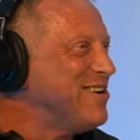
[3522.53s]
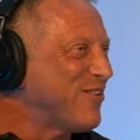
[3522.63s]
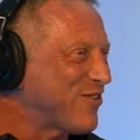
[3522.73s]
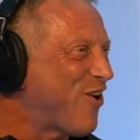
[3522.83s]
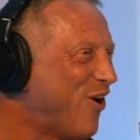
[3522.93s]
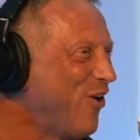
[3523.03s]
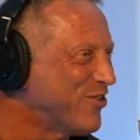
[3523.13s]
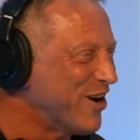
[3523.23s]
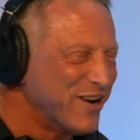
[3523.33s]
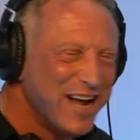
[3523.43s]
on your
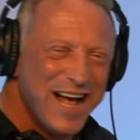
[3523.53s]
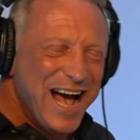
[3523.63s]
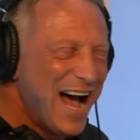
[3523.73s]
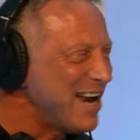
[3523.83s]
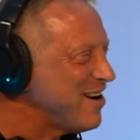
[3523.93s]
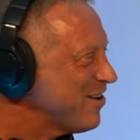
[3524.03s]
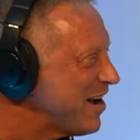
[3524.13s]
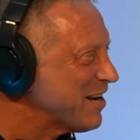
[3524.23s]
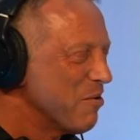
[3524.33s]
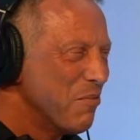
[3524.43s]
shoulder, and you're
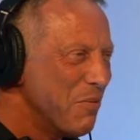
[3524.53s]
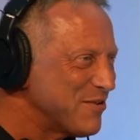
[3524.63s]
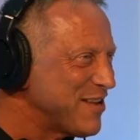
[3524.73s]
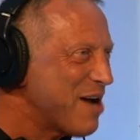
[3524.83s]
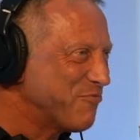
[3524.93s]
like, "What was